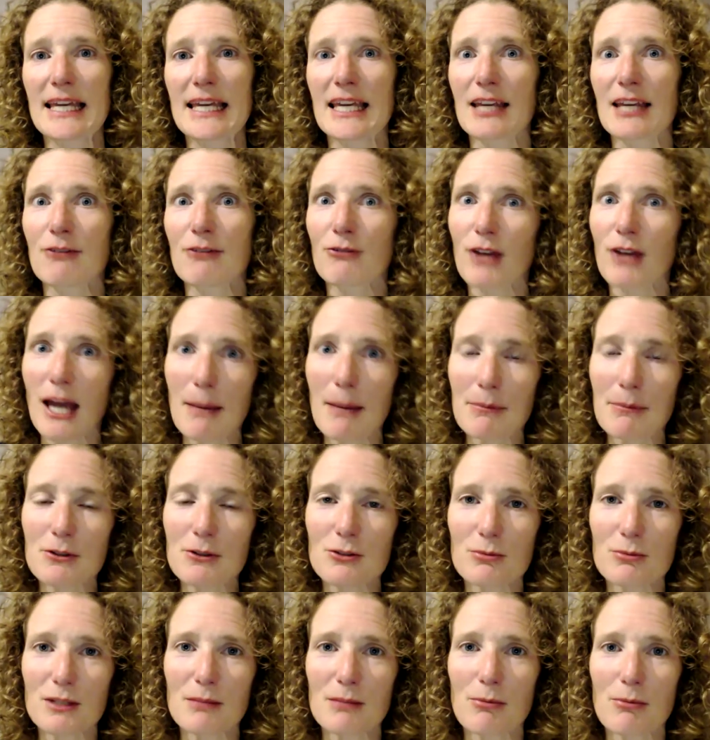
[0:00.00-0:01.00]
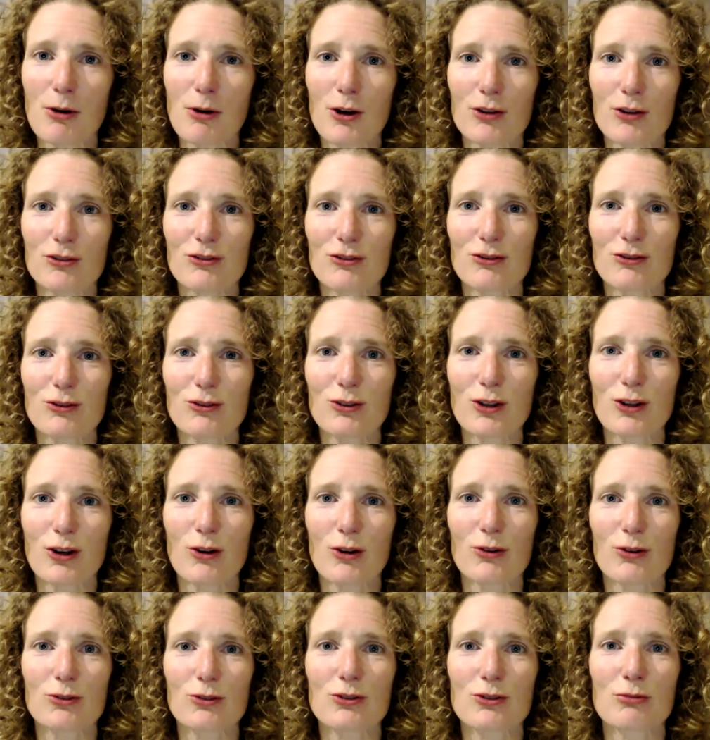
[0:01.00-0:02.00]
if you happen to be a person to
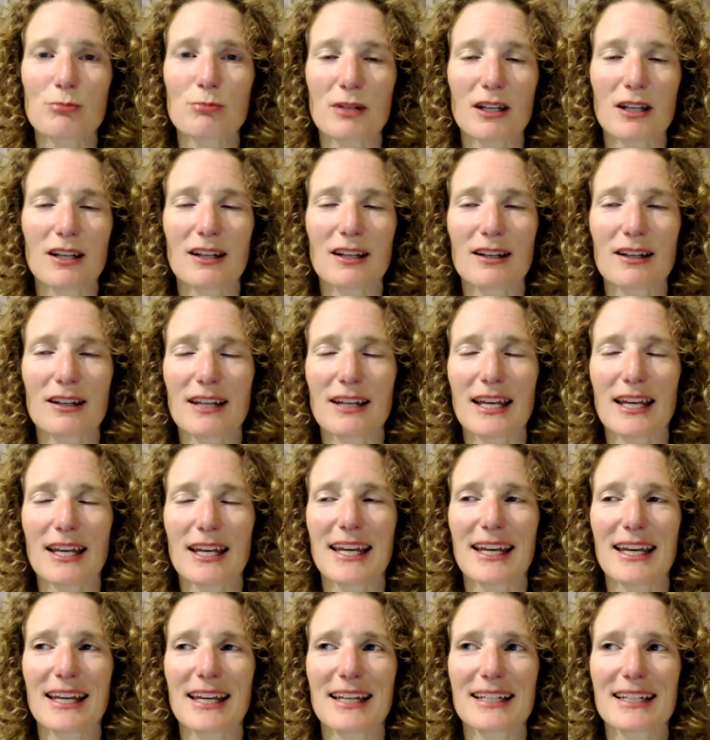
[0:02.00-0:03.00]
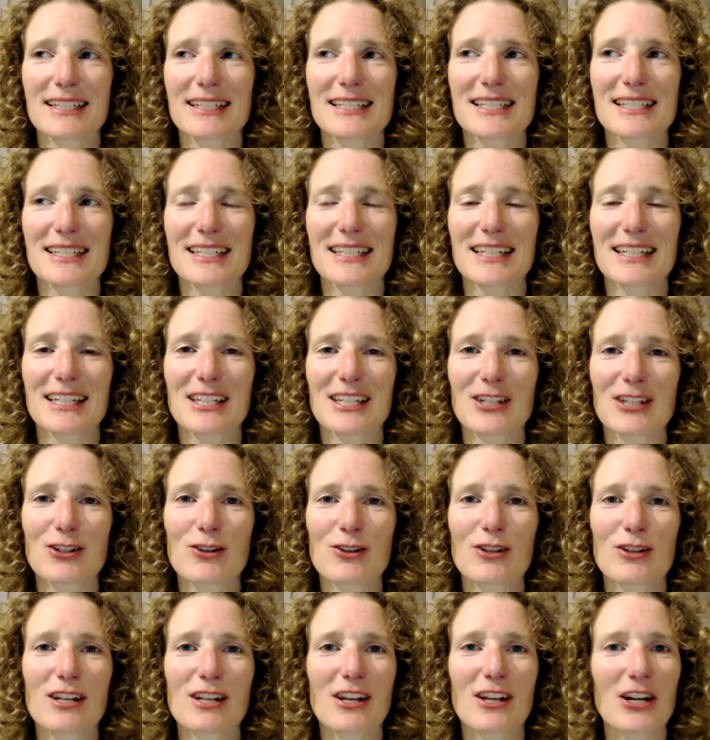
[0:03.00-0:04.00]
go to bed and
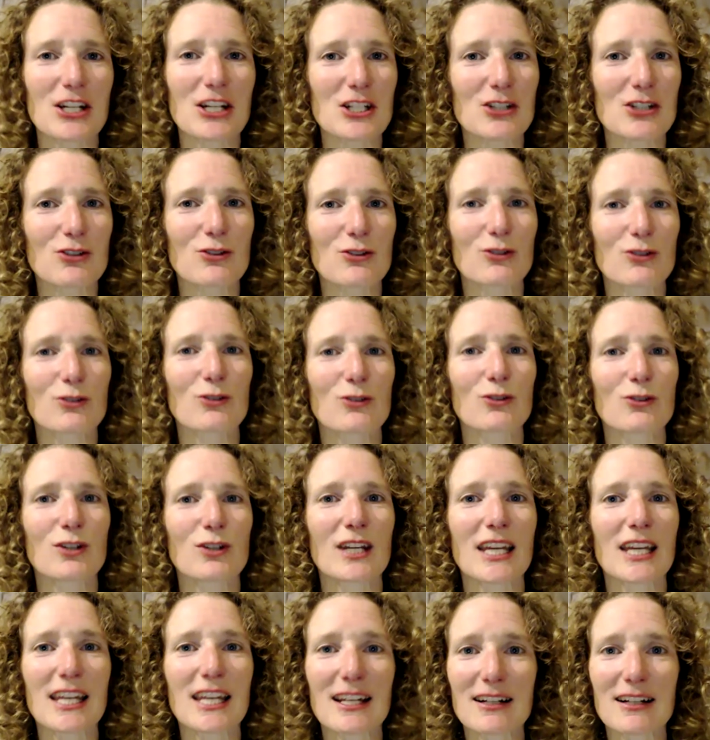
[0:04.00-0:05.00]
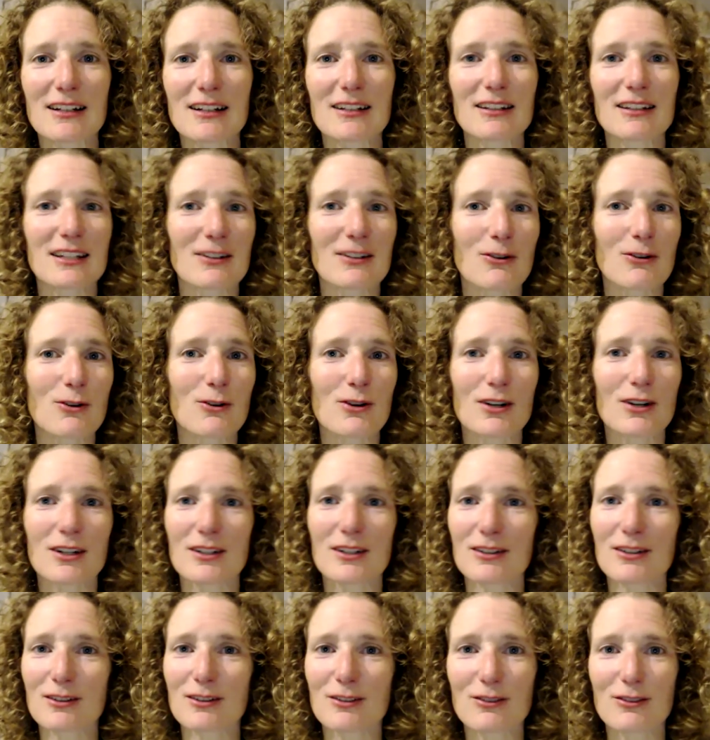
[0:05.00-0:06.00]
you like to heal
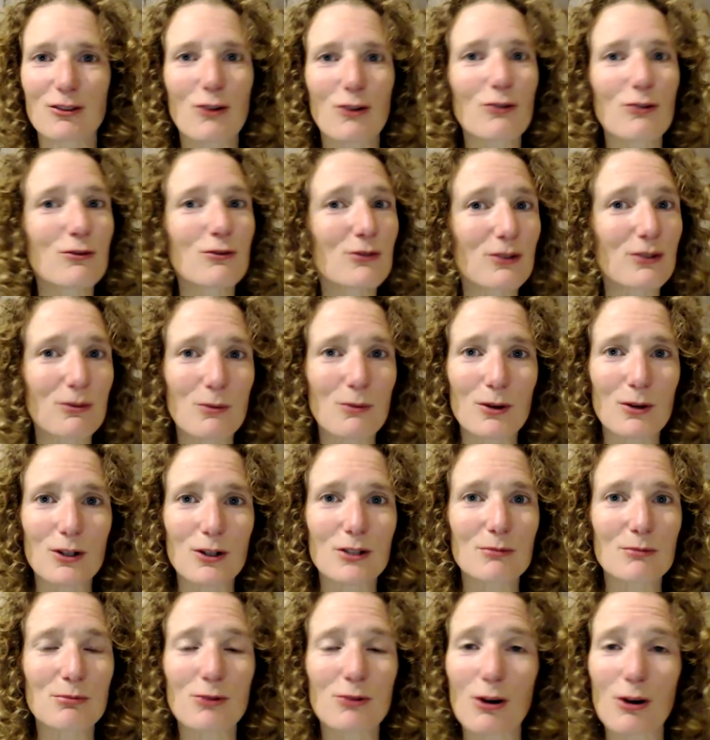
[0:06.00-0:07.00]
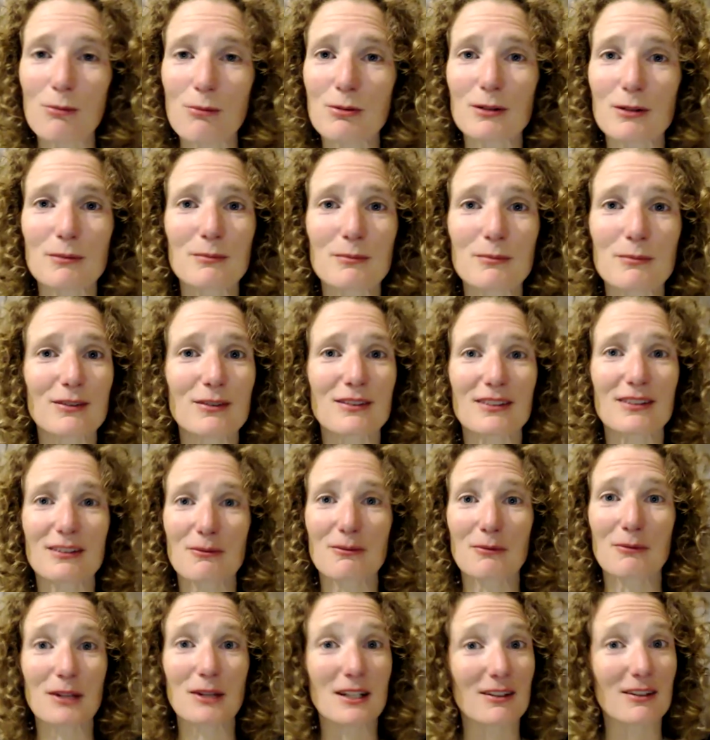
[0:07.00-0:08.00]
or solve the world problems
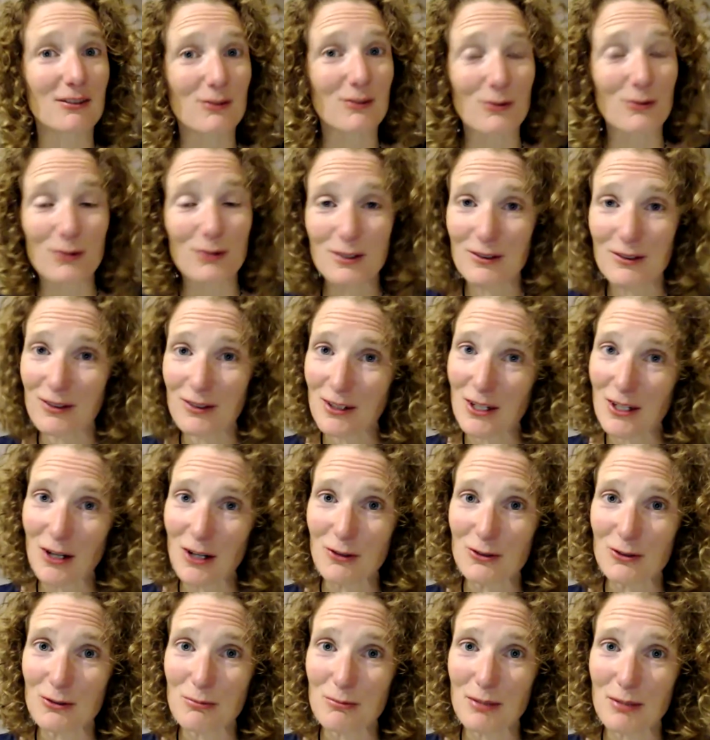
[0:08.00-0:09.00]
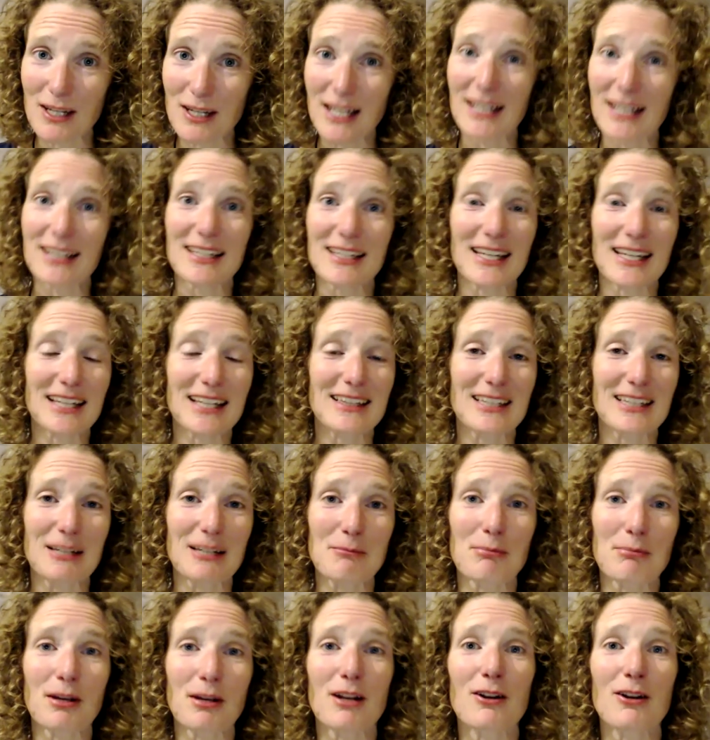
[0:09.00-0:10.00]
as soon as you go to bed and hit
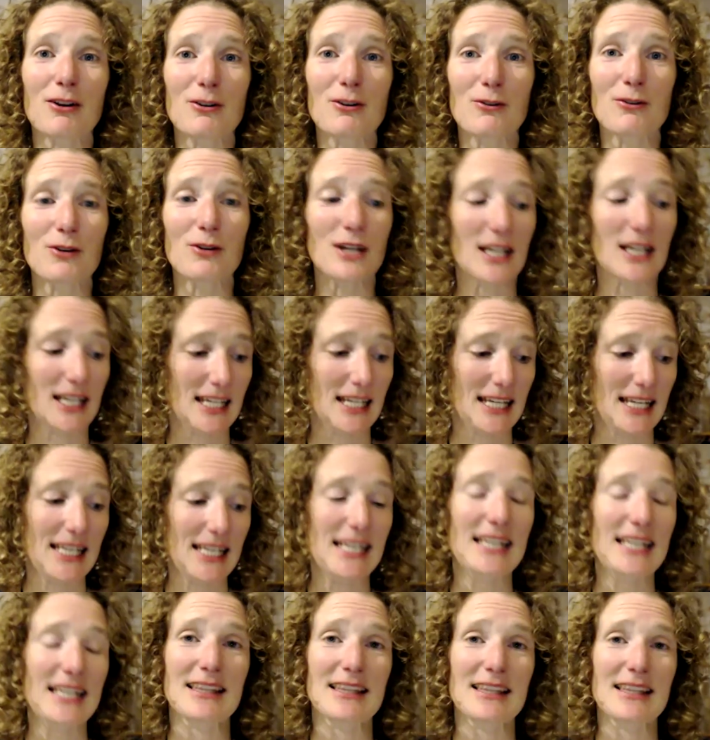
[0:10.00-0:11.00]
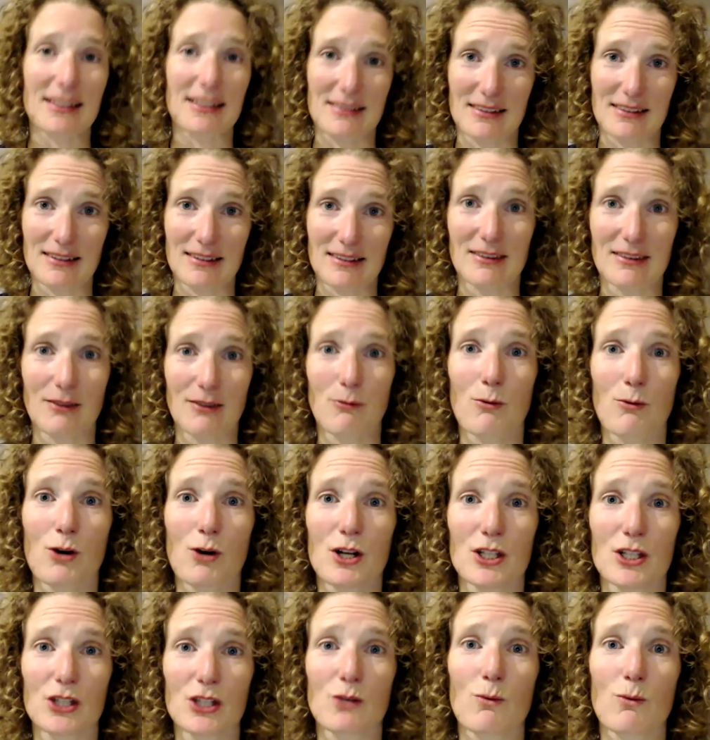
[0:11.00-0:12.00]
that pillow, this is the
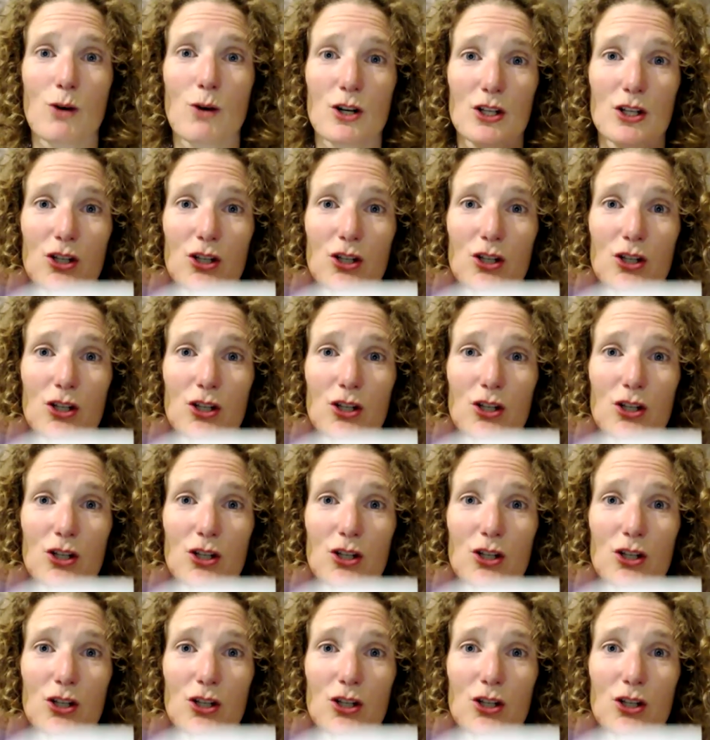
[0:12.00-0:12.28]
one you want to